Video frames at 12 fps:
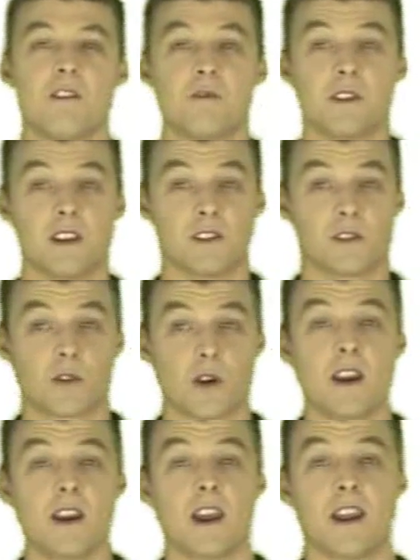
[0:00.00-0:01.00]
Within
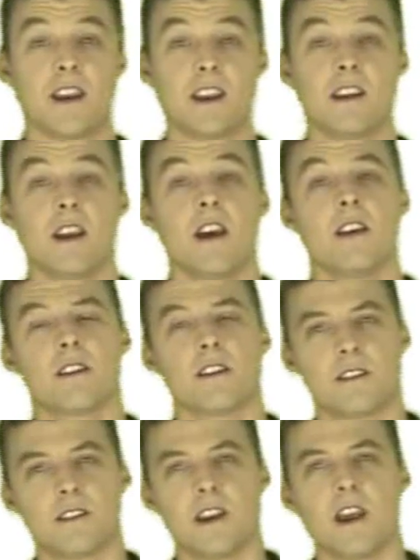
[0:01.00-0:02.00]
screed heating, the
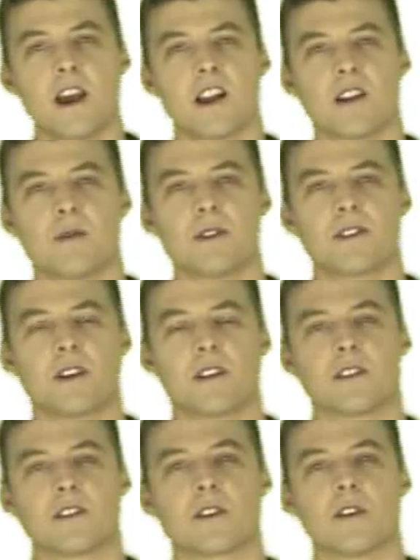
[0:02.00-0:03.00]
thinner elements are
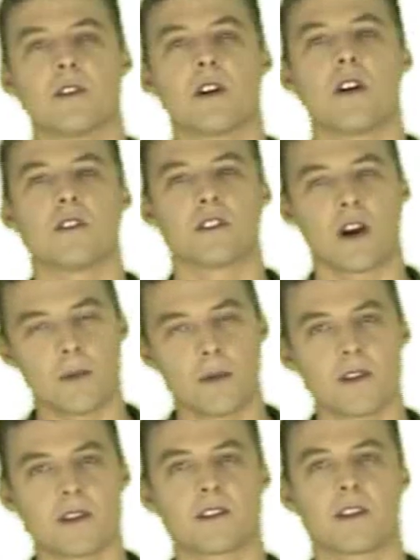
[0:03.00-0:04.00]
installed on top
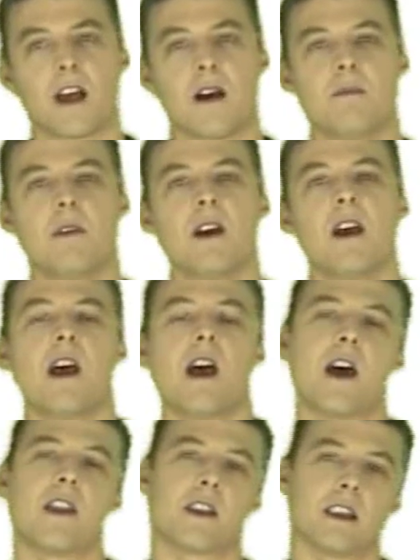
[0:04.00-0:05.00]
of the slab
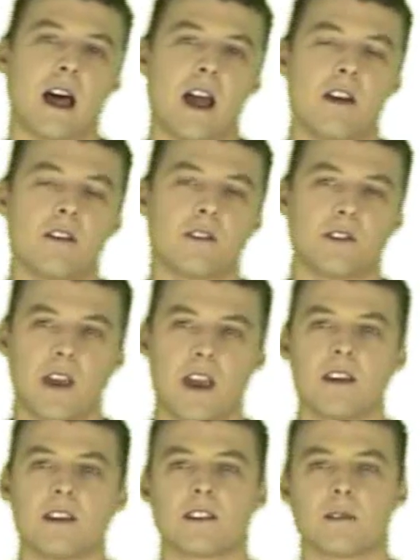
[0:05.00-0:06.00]
and a layer of
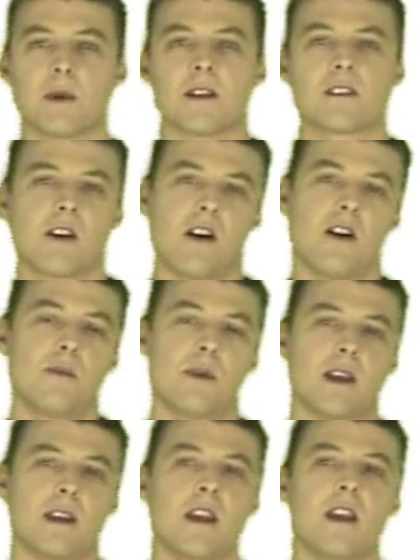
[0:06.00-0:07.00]
sand and cement tile
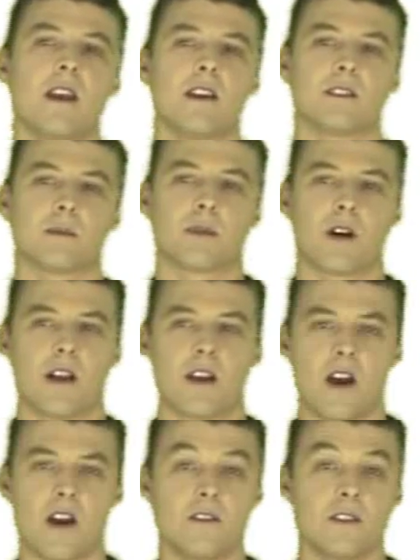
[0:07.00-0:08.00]
bed is applied
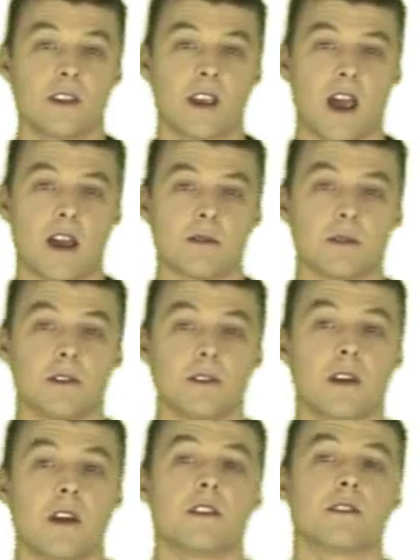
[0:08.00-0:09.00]
over the
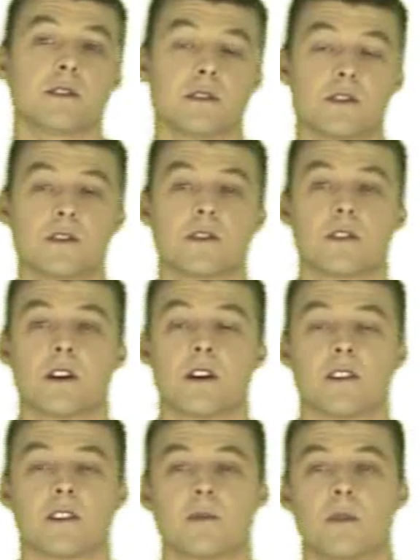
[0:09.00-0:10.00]
cables to ensure
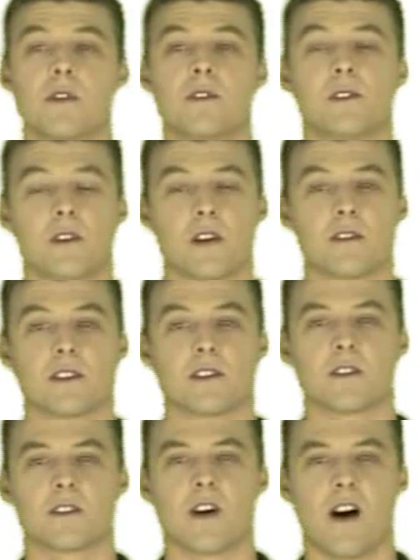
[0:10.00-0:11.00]
a smooth surface
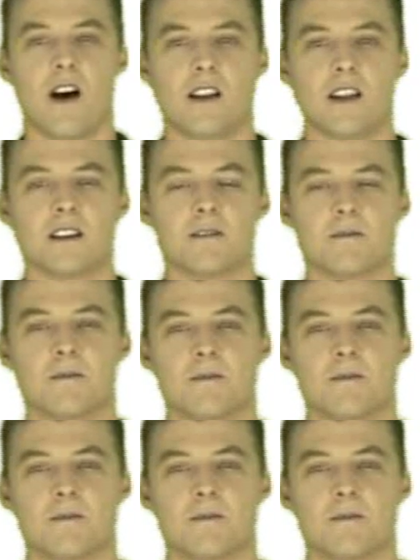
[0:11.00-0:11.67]
for tiling.